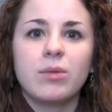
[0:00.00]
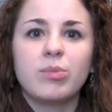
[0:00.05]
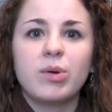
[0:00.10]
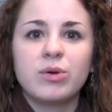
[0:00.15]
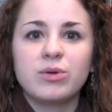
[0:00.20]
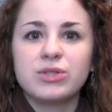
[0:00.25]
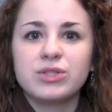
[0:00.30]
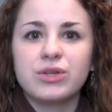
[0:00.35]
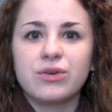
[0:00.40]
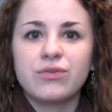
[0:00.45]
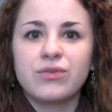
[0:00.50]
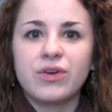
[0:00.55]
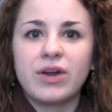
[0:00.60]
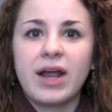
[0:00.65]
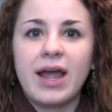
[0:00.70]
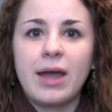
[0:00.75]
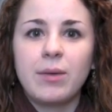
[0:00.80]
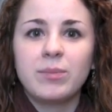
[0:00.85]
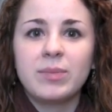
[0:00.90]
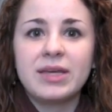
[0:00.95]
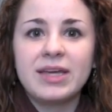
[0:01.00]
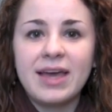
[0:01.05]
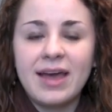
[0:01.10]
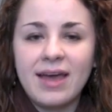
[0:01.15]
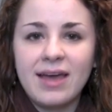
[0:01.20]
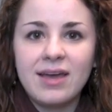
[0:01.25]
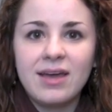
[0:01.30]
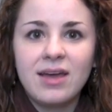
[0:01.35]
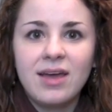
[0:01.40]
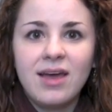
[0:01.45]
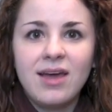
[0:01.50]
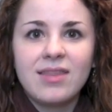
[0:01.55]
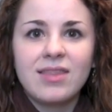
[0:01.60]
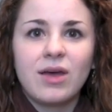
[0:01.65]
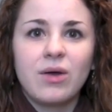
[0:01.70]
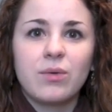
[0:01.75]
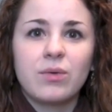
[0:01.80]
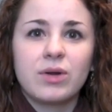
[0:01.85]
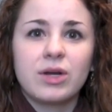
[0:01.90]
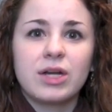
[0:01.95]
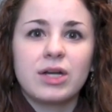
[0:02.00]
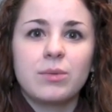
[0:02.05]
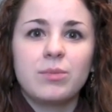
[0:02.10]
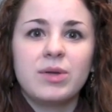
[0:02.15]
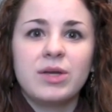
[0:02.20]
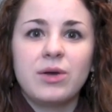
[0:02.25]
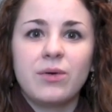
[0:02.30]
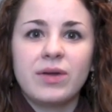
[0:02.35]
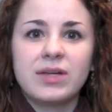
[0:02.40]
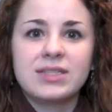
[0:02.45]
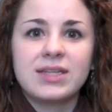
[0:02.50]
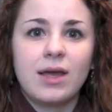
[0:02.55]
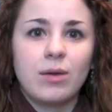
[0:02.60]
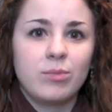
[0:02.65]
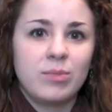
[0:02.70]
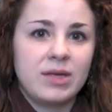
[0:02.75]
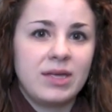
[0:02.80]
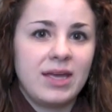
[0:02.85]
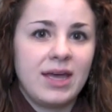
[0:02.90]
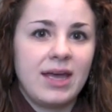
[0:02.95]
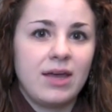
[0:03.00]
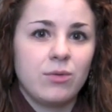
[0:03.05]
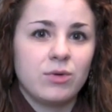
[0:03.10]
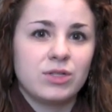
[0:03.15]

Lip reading: poster for MPA that we're going to be going to MPA,